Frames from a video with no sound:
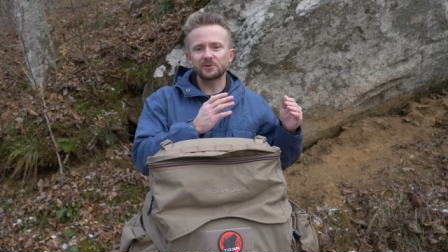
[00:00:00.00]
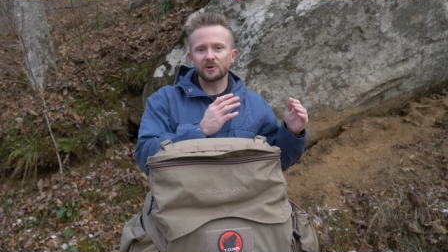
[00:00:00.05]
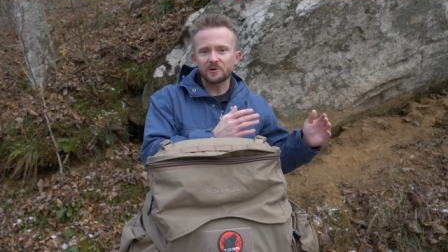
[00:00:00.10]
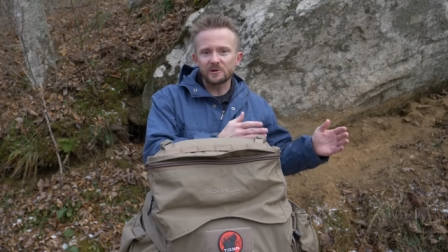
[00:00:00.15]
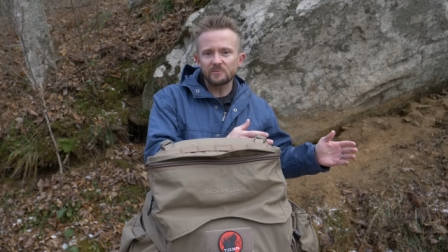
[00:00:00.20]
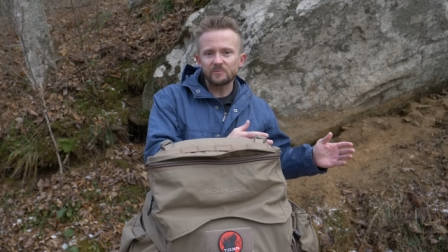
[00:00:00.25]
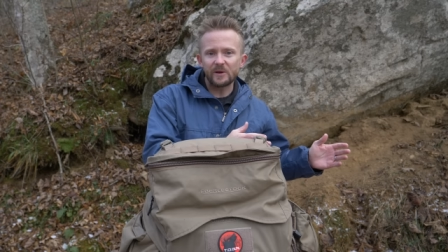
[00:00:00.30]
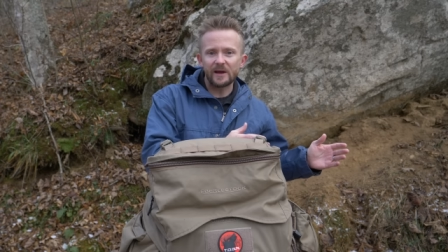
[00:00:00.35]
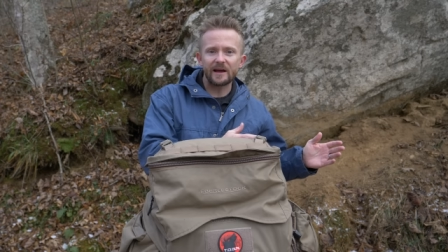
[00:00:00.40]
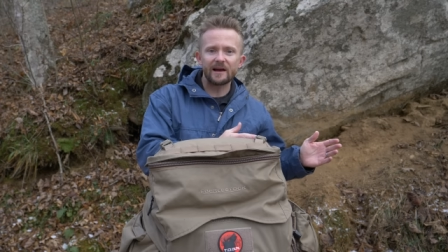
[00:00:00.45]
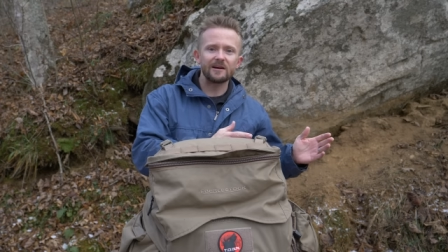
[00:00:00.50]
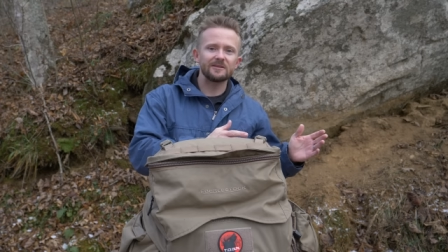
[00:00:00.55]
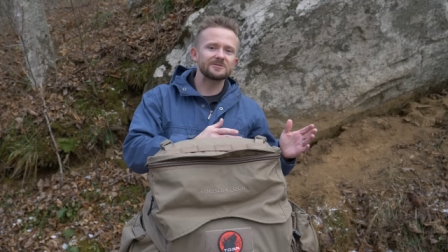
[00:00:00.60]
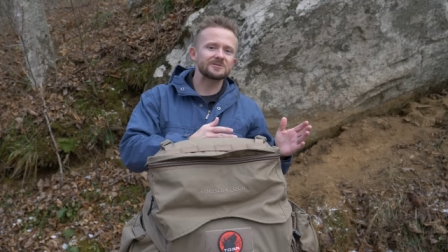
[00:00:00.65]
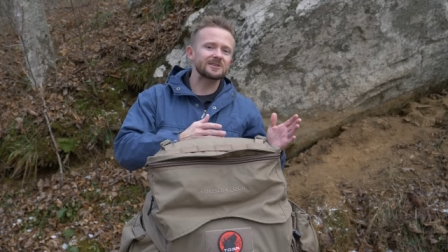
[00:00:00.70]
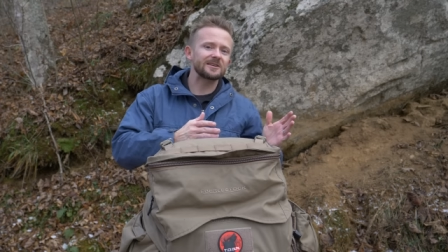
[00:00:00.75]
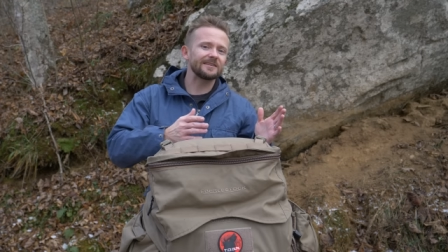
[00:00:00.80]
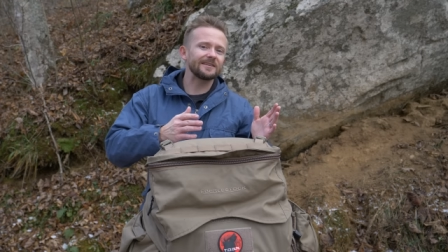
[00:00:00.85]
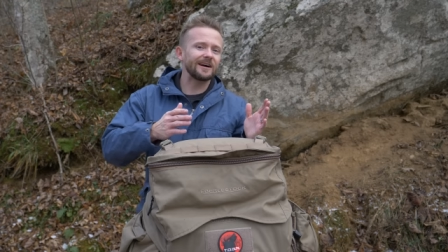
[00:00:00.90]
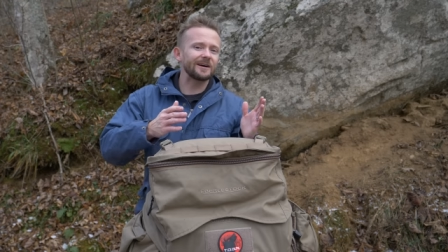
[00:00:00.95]
30
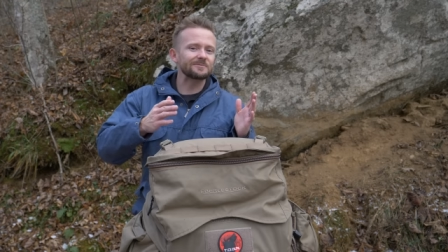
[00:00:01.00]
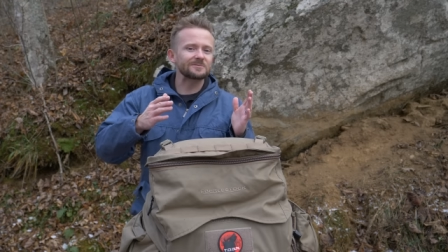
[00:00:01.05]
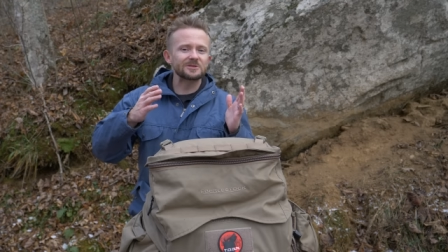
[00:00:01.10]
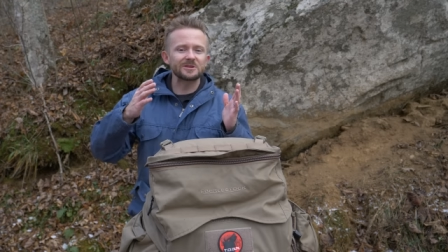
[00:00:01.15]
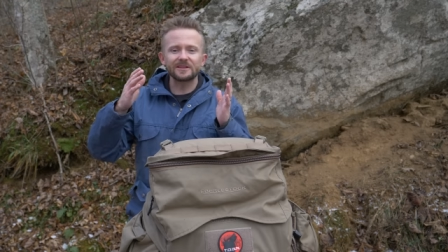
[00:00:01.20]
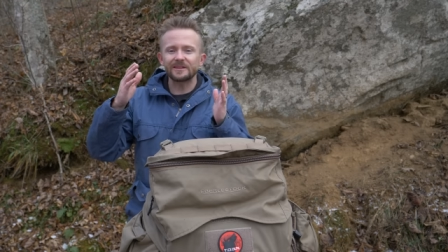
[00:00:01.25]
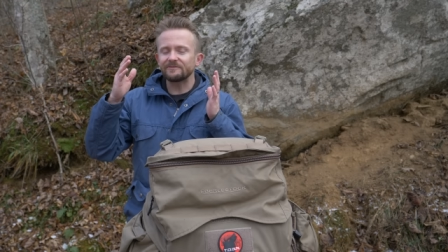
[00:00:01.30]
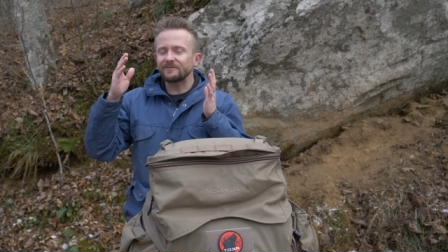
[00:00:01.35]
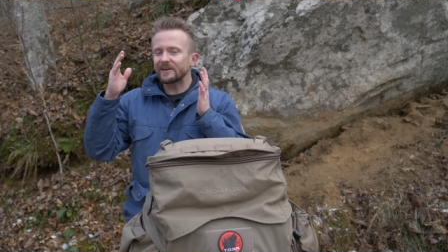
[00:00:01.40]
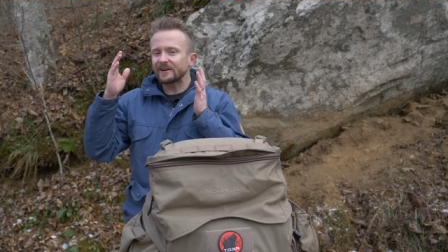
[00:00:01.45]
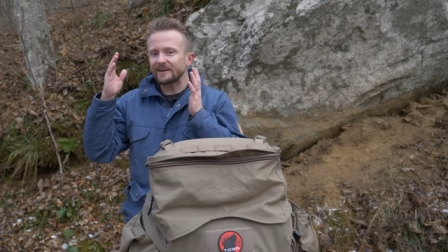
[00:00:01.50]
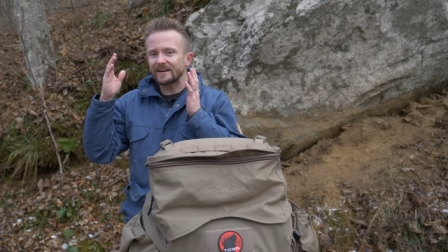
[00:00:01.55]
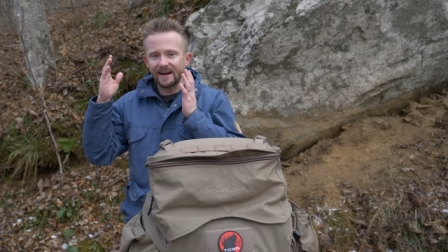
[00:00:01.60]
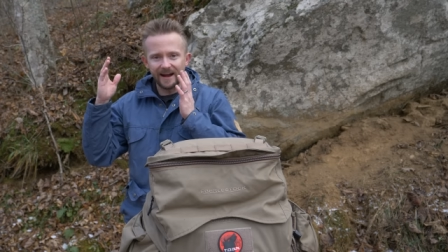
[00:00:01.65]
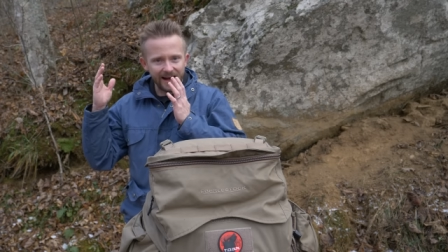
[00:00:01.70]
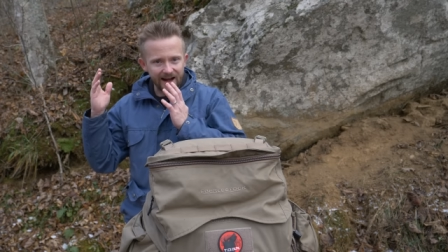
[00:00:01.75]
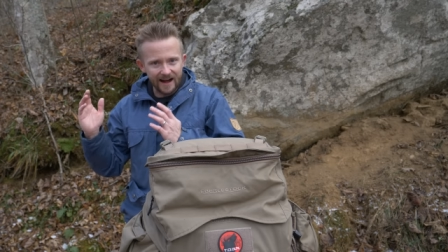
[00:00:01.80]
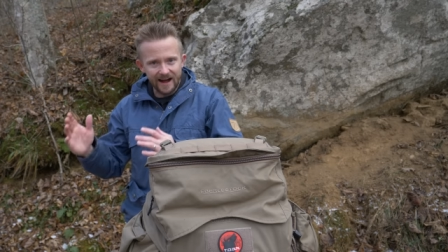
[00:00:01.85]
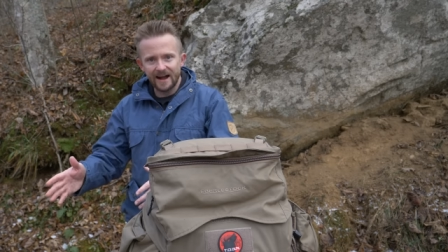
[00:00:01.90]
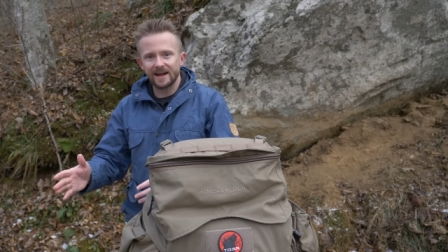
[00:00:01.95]
pounds up to the very
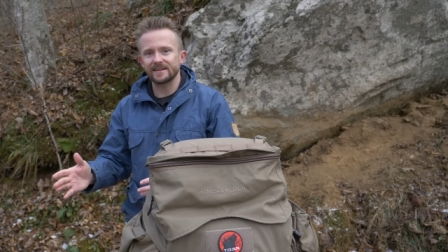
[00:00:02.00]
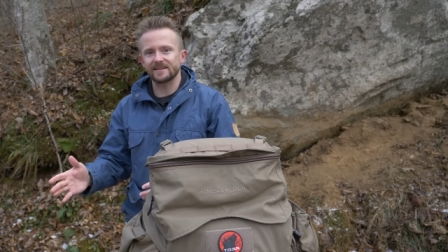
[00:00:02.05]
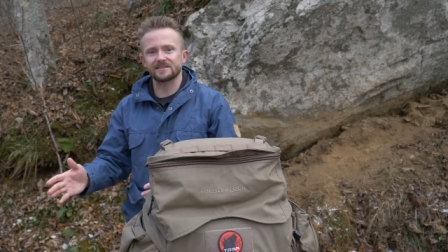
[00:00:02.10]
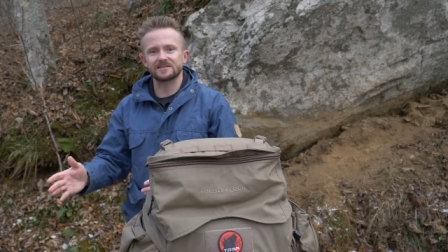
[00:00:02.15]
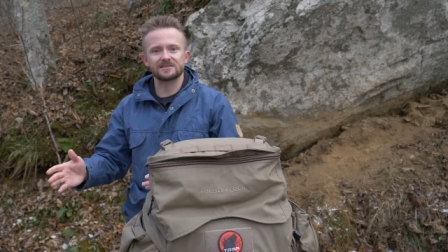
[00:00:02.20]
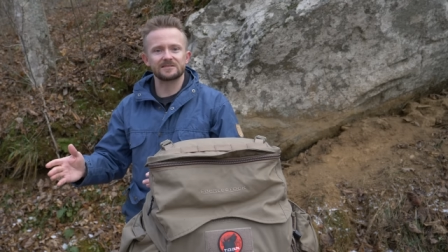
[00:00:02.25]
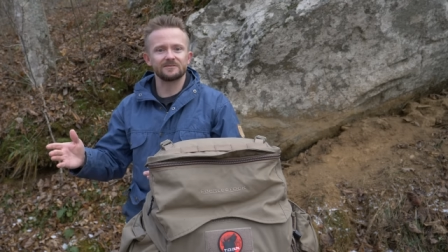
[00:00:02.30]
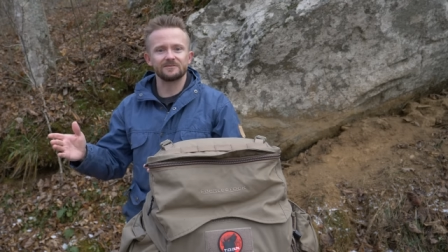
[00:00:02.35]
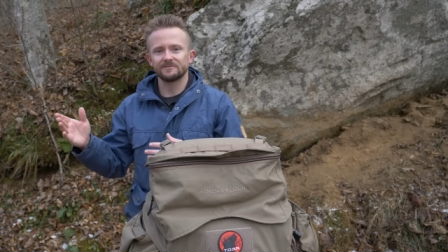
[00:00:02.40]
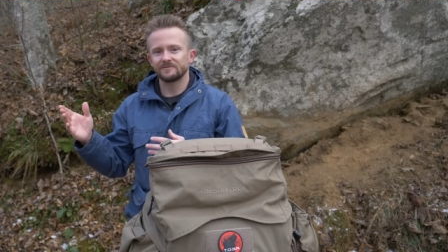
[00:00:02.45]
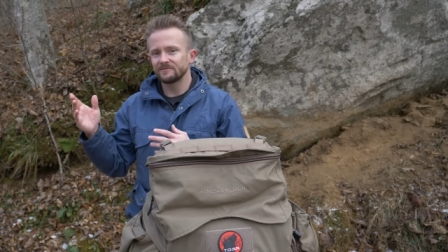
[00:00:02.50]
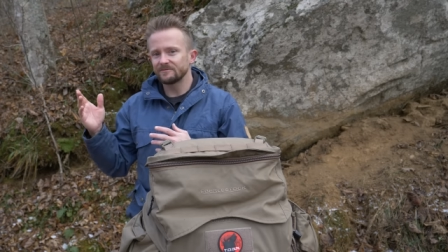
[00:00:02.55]
highest